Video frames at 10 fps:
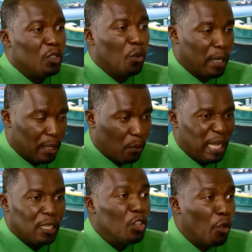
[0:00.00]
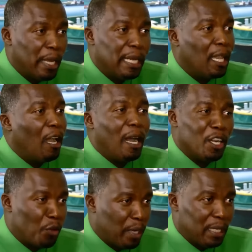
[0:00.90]
Knowingly or
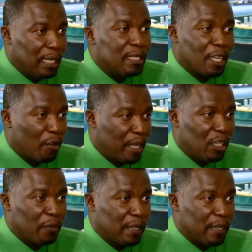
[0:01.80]
unknowingly, it is a criminal offense.